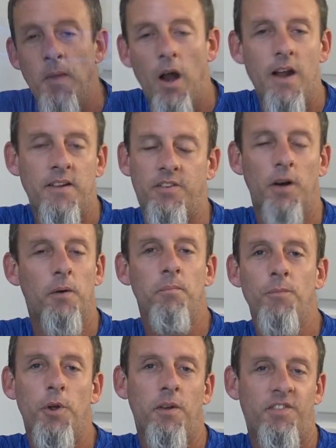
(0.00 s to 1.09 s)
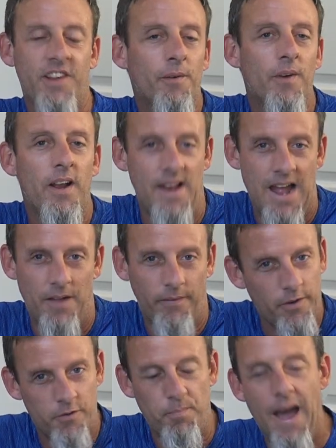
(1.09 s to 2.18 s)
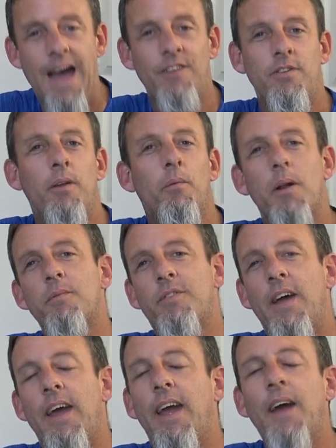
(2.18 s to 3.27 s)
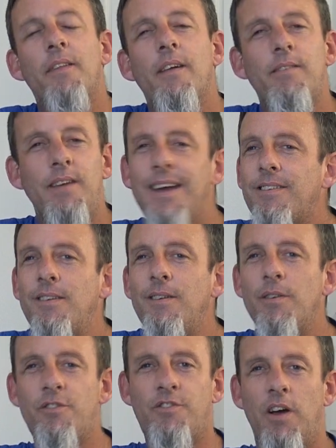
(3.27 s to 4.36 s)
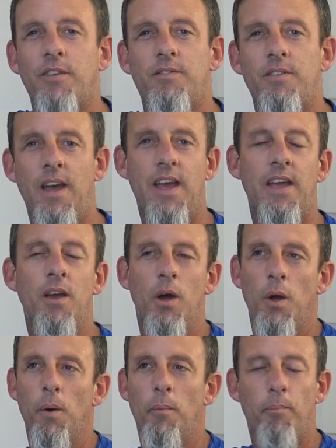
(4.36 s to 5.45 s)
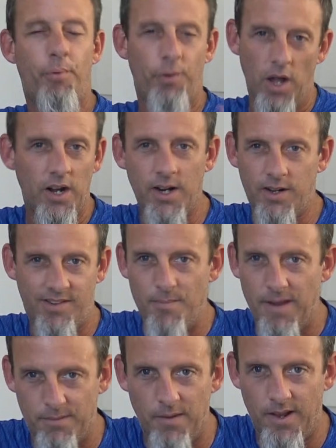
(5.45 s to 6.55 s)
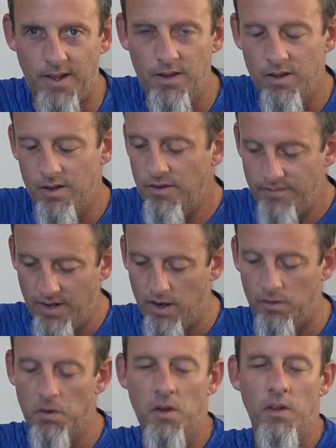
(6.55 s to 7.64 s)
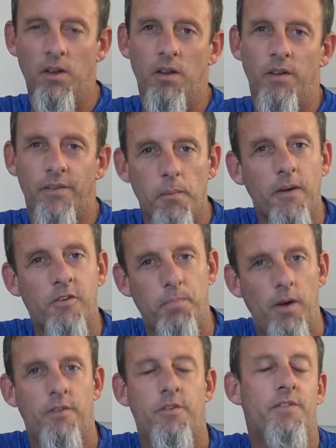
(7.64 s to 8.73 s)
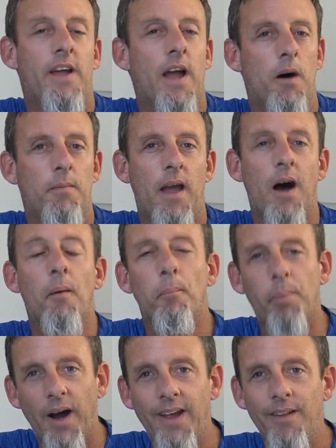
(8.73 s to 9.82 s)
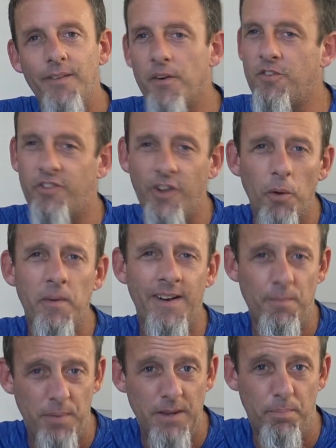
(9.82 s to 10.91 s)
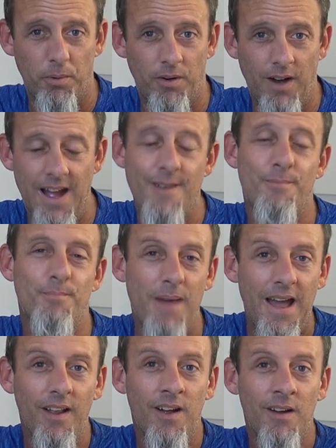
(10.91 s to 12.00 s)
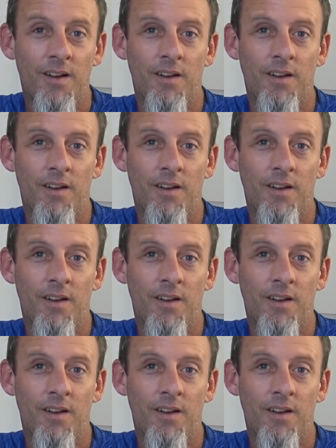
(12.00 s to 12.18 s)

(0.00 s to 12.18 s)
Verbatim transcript: All right, so you can see right now that there's passion in what I'm saying, and this isn't just a plug to make money. No, they're my sponsors. They help me out, but there's so many people I have met